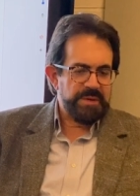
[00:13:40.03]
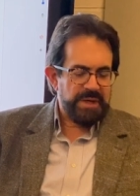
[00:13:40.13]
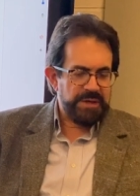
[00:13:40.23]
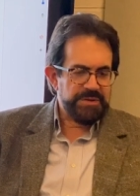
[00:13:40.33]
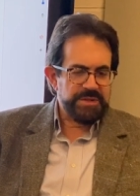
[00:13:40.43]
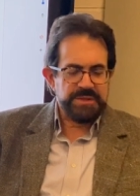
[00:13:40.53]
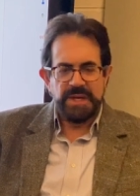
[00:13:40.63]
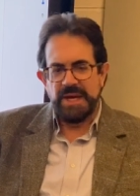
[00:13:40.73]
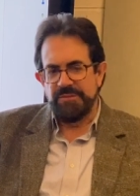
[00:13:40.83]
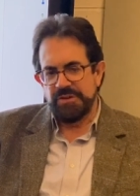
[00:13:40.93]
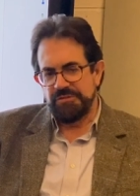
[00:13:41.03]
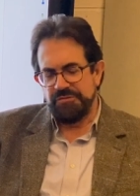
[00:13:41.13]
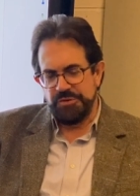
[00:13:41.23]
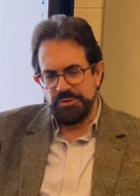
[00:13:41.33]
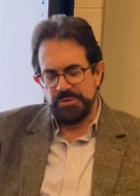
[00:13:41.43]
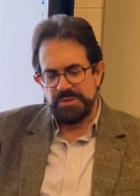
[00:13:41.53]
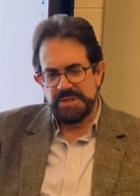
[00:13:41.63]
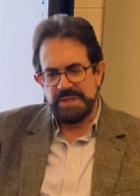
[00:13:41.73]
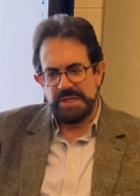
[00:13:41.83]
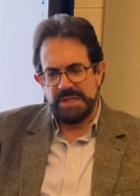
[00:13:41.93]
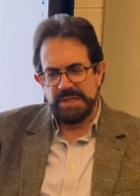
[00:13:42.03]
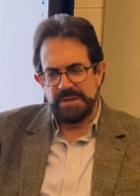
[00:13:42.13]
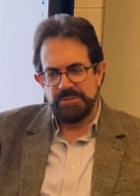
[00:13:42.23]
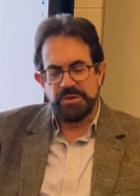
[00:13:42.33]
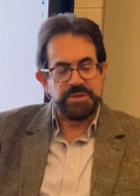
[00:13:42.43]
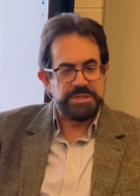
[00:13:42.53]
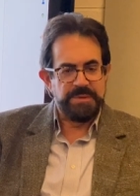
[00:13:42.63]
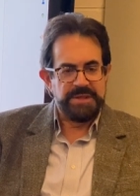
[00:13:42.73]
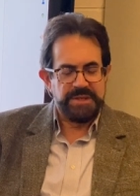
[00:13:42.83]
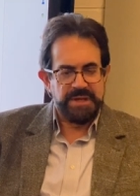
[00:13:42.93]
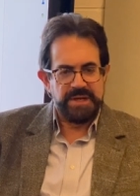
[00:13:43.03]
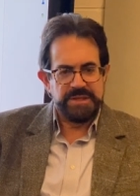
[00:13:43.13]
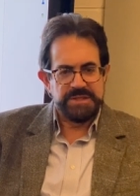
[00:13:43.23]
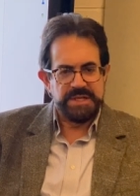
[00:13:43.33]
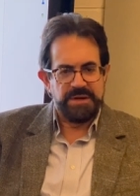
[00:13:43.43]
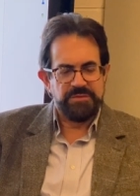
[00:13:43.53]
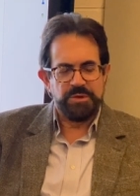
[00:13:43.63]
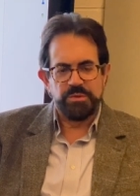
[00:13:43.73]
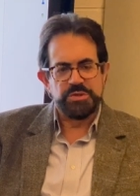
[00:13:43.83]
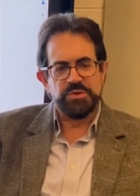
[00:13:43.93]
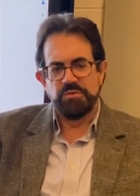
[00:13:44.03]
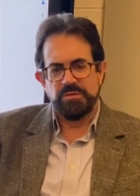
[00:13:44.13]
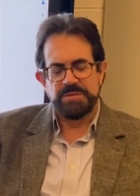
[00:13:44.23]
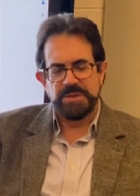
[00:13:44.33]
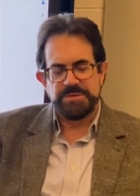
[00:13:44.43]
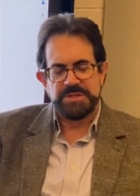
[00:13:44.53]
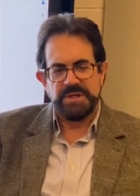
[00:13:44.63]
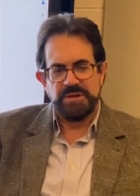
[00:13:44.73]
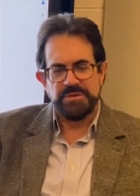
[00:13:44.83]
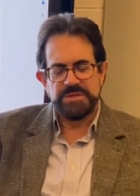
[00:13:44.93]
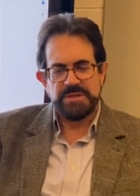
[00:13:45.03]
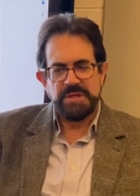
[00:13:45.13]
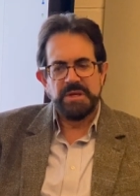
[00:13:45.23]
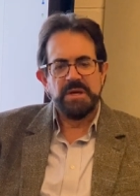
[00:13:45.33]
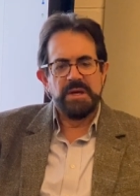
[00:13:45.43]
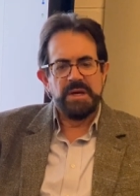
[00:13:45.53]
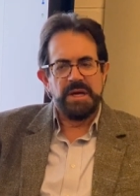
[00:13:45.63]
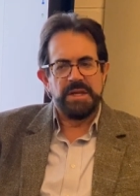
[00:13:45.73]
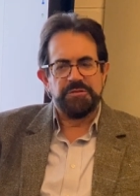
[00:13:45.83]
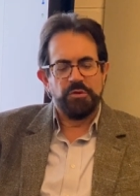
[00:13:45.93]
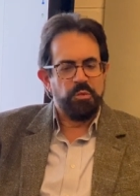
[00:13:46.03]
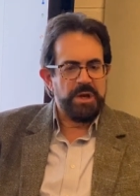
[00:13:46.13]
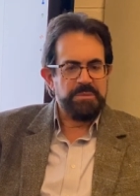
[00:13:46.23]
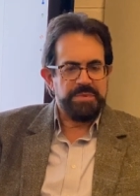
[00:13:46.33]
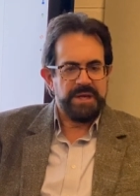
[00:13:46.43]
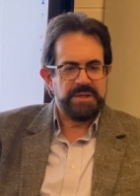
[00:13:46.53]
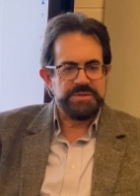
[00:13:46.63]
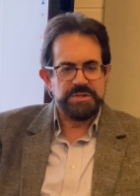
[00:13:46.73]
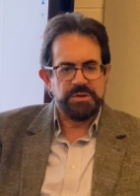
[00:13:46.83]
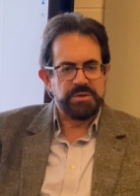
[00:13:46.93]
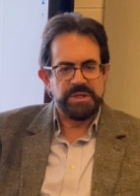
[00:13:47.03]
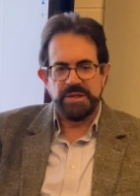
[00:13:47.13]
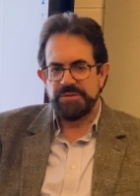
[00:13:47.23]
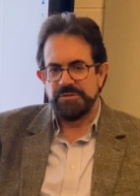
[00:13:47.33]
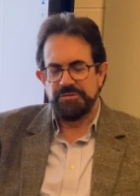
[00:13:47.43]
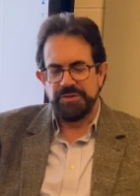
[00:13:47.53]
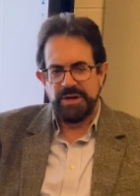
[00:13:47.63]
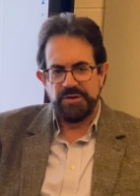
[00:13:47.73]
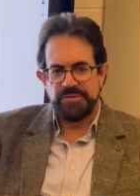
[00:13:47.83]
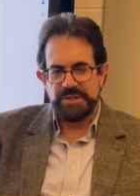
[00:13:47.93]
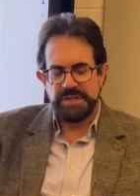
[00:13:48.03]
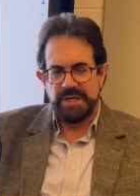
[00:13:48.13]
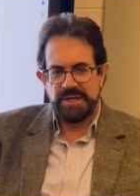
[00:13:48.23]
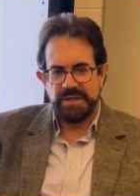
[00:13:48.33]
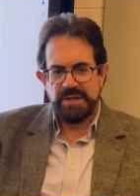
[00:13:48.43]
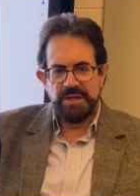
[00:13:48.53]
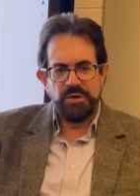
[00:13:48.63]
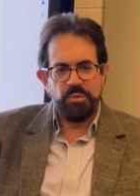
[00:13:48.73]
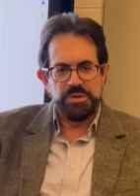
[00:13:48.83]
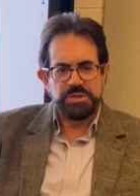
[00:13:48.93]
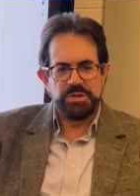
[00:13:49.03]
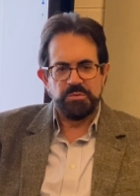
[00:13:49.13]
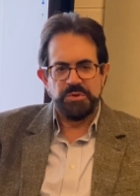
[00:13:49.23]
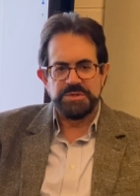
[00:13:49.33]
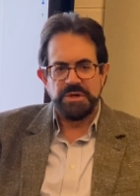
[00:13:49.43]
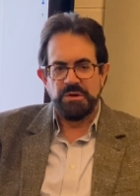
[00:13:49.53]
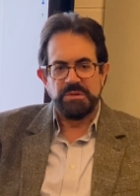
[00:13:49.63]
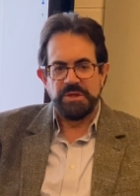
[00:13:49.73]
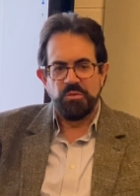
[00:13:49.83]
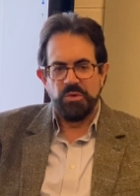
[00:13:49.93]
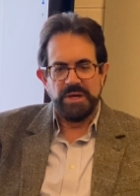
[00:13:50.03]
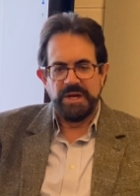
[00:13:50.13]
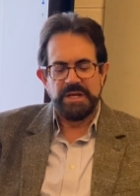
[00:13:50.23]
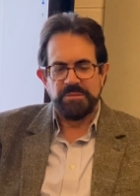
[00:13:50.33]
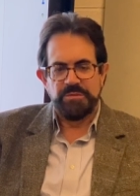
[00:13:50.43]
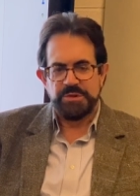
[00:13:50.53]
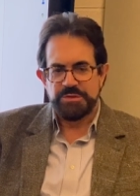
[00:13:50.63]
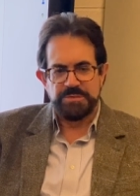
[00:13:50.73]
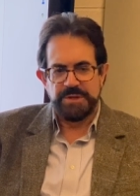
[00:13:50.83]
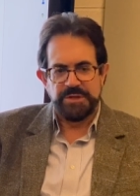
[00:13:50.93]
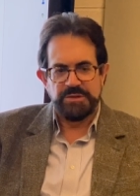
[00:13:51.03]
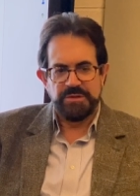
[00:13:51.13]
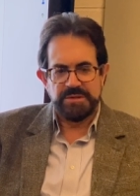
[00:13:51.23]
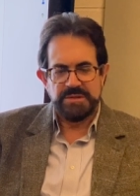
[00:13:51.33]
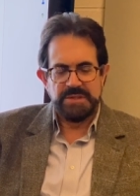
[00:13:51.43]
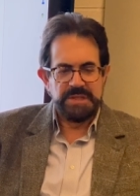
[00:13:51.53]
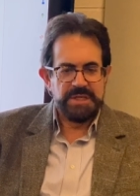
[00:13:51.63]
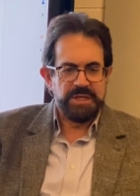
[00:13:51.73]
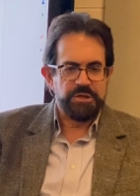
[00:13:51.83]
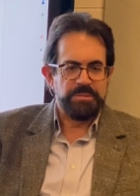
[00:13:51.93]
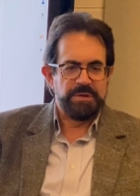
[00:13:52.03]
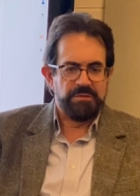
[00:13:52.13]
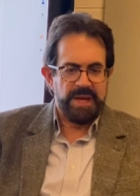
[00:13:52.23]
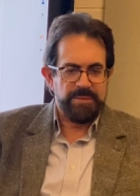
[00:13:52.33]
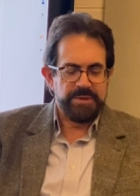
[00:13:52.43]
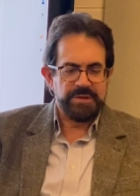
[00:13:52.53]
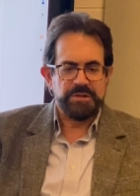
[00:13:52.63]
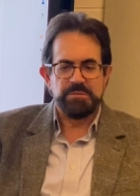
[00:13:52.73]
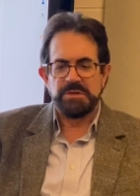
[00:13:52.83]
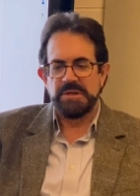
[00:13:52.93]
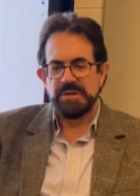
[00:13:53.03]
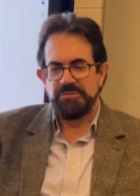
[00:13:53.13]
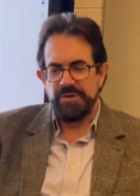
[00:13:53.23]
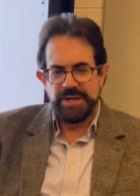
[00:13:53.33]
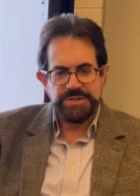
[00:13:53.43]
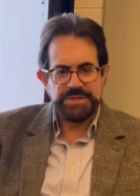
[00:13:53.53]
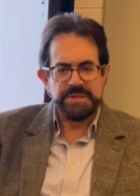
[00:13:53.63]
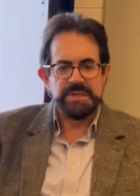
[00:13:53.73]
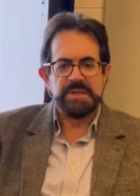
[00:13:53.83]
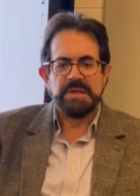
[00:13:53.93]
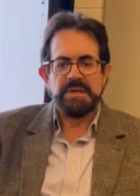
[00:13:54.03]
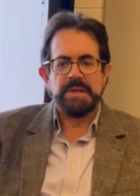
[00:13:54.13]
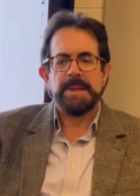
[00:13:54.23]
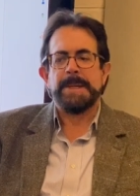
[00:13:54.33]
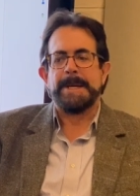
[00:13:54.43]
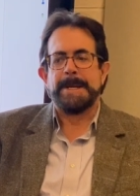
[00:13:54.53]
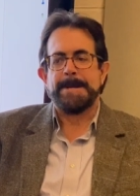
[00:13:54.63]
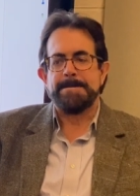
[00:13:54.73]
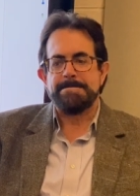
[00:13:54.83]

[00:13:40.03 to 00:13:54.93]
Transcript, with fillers: other than having food, um, you could spend the night in the tavern. There were two rooms upstairs. And for one pence, you could get the fare of the day, which could, was only one item which was being cooked. It could be rabbit, it could be uh, venison, um,